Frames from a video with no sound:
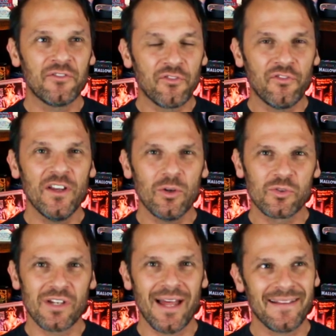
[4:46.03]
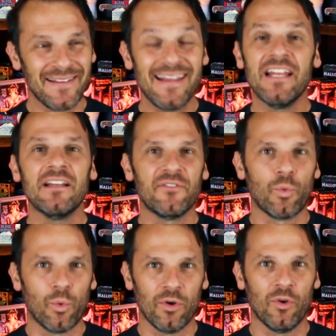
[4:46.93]
It feels like the end
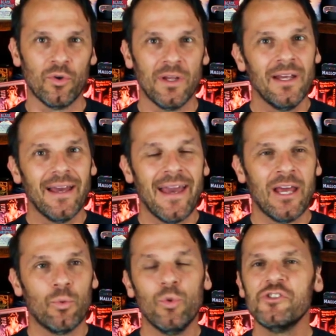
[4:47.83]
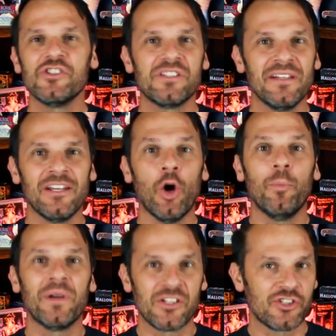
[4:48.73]
of the world, and we're just in the
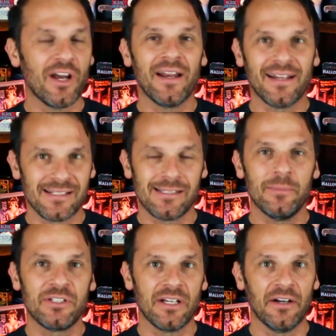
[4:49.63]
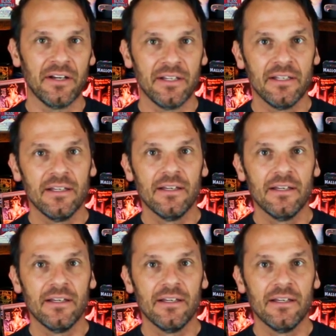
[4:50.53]
opening shot at a cemetery.